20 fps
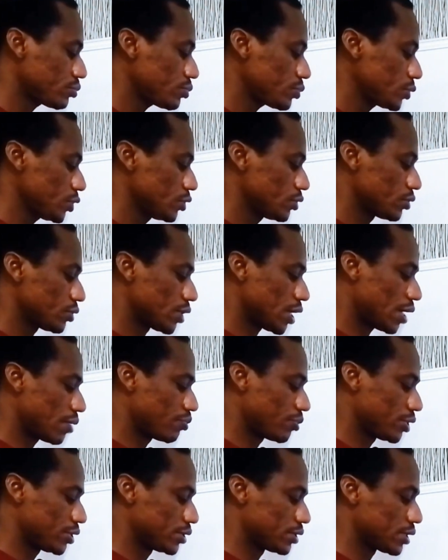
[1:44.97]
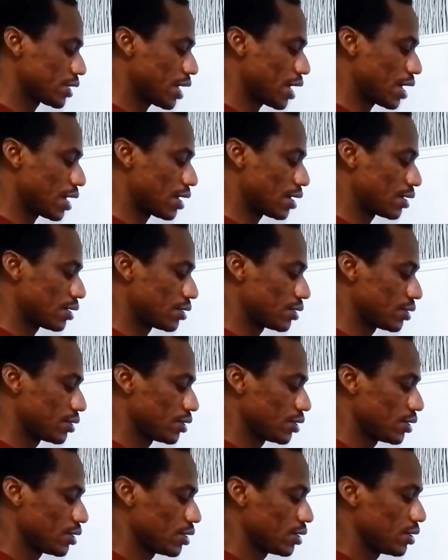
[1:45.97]
So that means our
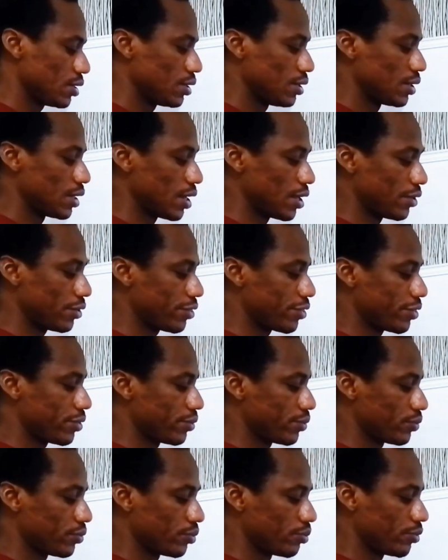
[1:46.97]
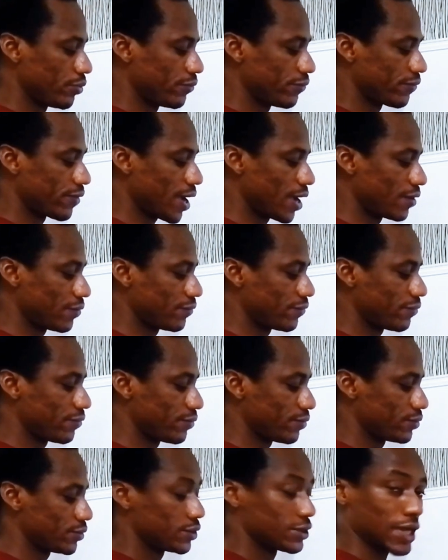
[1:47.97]
length will be 5
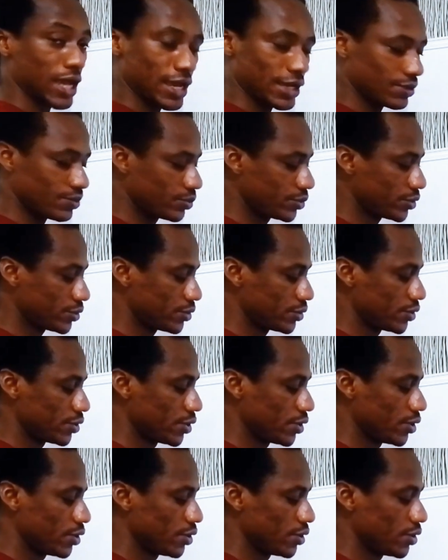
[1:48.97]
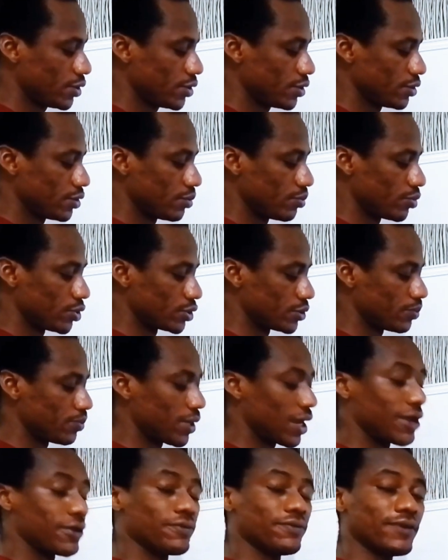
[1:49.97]
times the
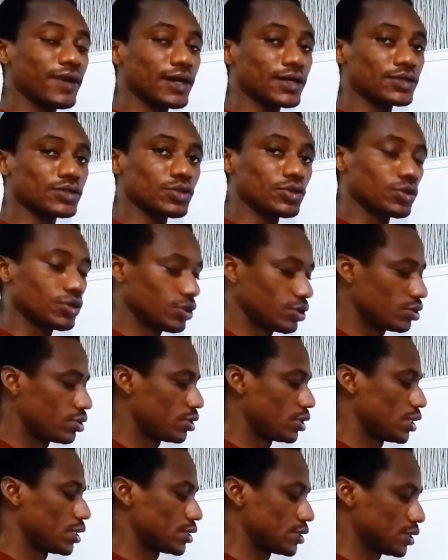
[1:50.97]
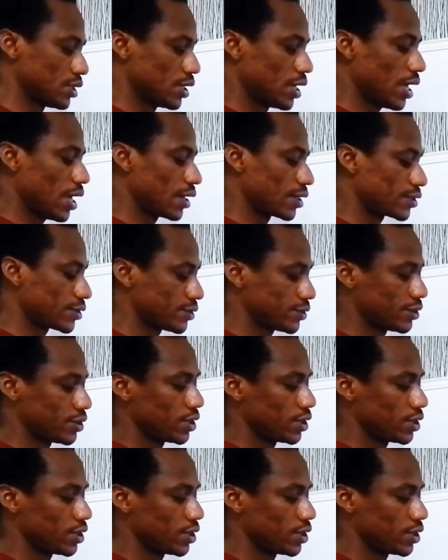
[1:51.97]
multiplying factor, let's say x,